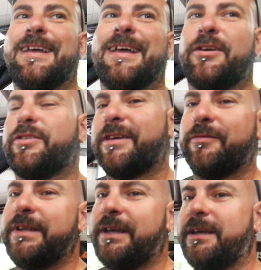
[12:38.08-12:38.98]
And good thing
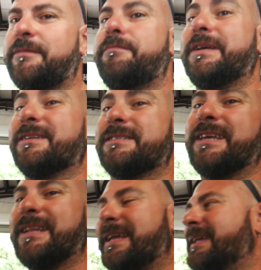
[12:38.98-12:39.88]
we did, because
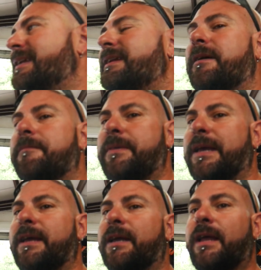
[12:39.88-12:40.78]
it ended up
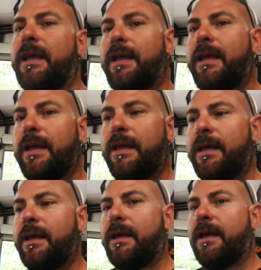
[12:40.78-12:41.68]
being
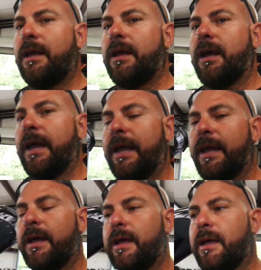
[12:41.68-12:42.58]

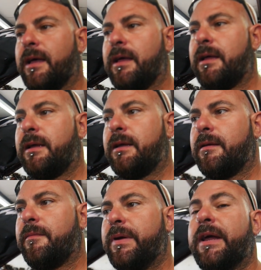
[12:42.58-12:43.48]
a
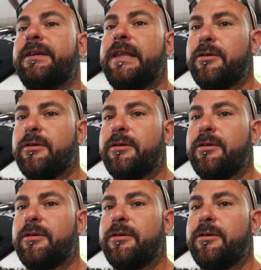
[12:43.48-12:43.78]
bearing